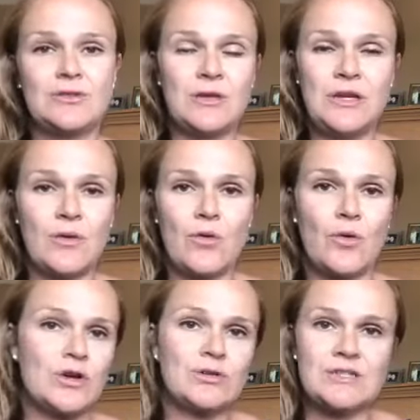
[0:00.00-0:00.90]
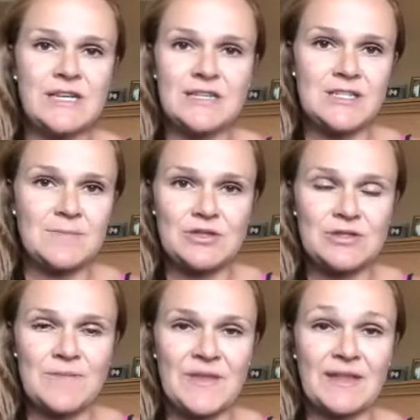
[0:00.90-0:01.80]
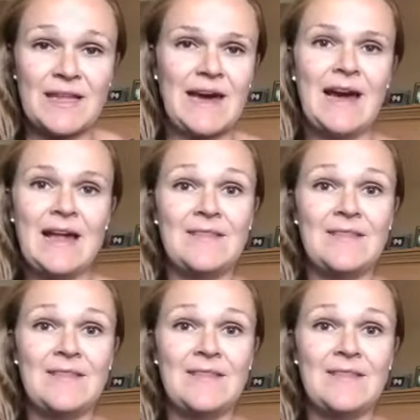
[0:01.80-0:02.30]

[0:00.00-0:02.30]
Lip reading: you know, corn tortilla chips or something like that,